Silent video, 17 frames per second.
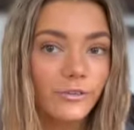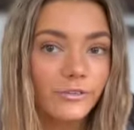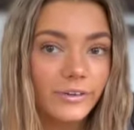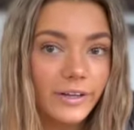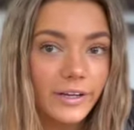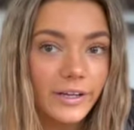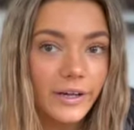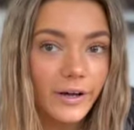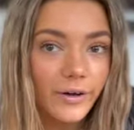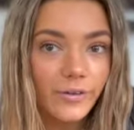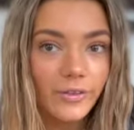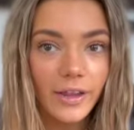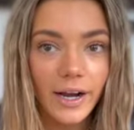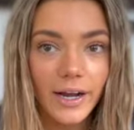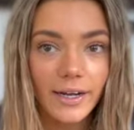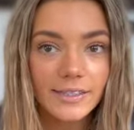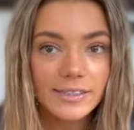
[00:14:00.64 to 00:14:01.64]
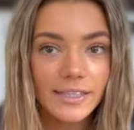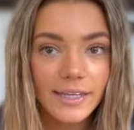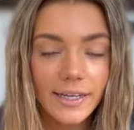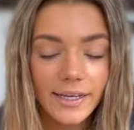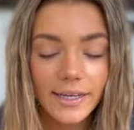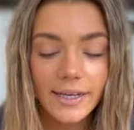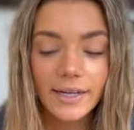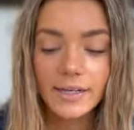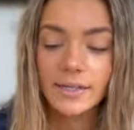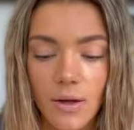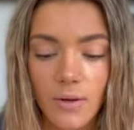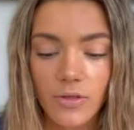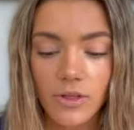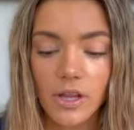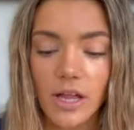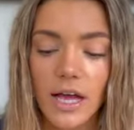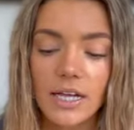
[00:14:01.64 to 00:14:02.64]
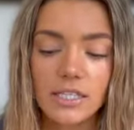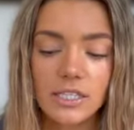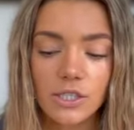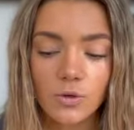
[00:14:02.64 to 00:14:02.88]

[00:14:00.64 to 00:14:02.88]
video that I did. The last